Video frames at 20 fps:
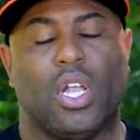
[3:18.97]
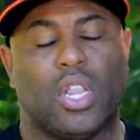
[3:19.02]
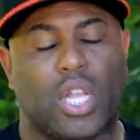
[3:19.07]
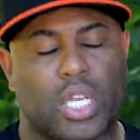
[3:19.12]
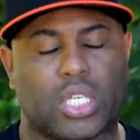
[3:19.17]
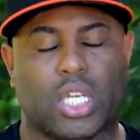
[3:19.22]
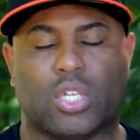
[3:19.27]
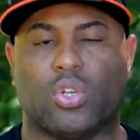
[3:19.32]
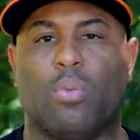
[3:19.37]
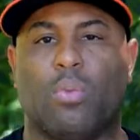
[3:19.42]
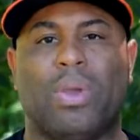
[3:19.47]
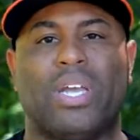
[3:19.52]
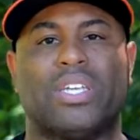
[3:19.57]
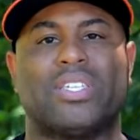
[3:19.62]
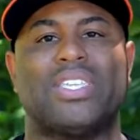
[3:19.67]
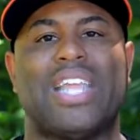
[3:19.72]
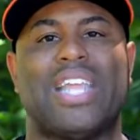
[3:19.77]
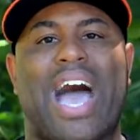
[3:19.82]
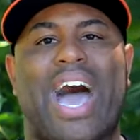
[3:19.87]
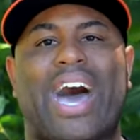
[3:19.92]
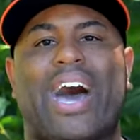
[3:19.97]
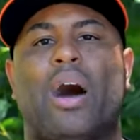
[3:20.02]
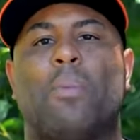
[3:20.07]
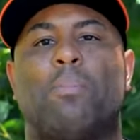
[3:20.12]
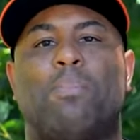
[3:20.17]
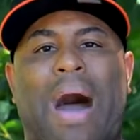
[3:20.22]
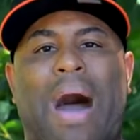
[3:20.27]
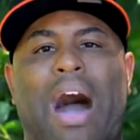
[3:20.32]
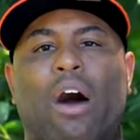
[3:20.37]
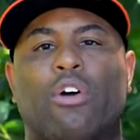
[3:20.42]
Listen to me, it's not
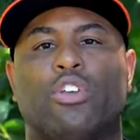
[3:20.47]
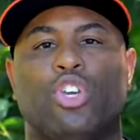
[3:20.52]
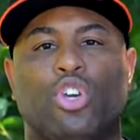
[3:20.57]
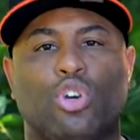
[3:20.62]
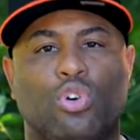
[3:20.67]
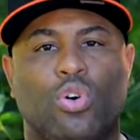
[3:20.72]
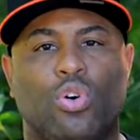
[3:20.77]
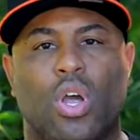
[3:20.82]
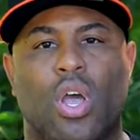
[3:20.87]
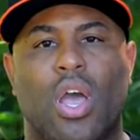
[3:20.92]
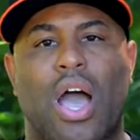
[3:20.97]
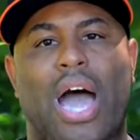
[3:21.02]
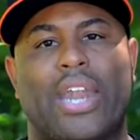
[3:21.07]
about you.